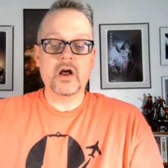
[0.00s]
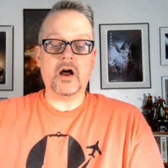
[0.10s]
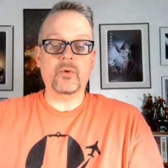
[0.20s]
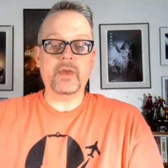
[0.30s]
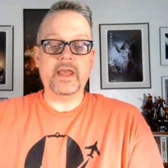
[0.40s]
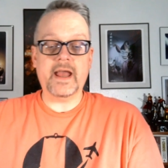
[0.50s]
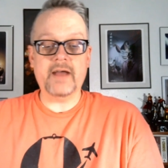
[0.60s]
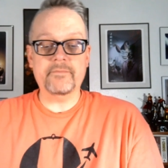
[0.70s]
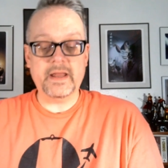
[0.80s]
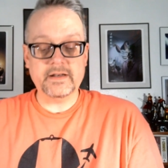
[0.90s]
Uh, we
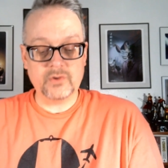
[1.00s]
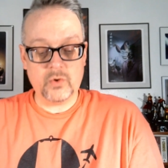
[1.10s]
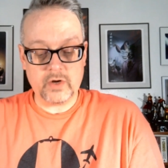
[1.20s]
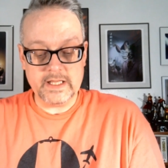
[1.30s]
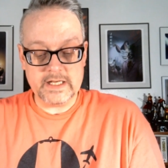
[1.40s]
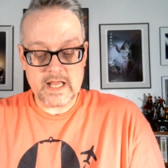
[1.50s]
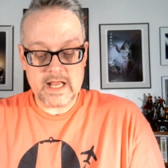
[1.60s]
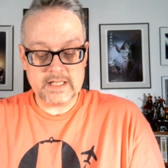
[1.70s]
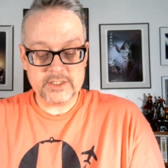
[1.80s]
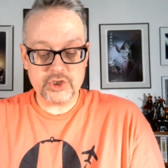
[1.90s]
have Mandalorian
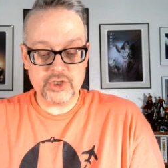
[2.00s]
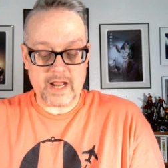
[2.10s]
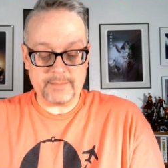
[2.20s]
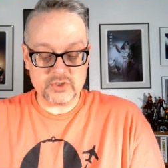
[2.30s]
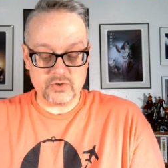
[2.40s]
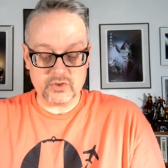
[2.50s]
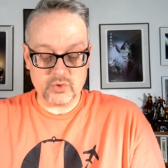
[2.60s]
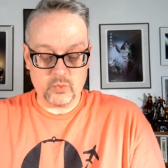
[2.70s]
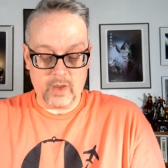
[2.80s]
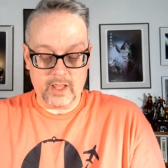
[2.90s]
Chapter
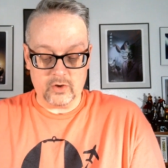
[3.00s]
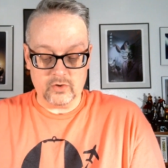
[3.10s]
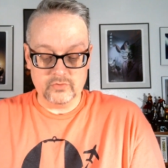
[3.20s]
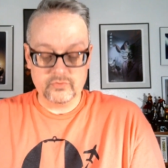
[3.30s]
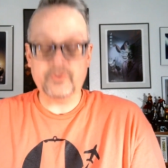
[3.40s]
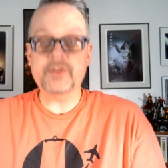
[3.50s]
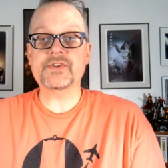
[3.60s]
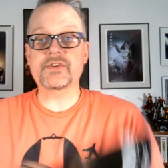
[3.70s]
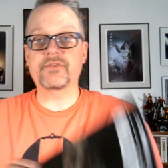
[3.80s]
12. This is the